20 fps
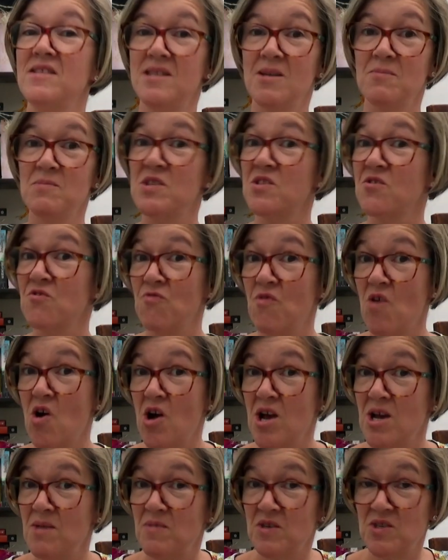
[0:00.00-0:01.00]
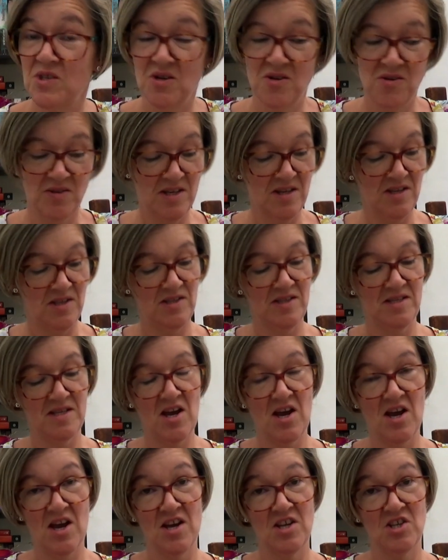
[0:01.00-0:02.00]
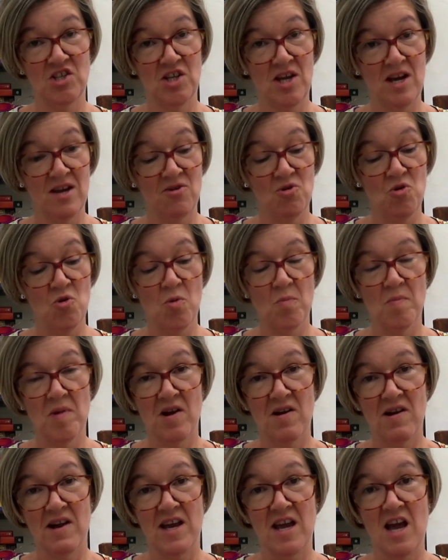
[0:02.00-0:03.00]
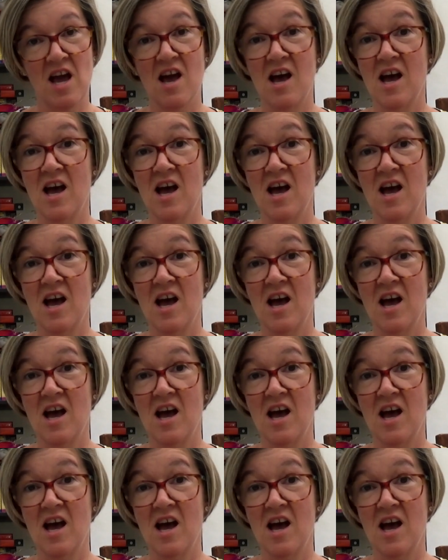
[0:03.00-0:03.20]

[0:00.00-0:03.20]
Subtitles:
subscribe to this channel by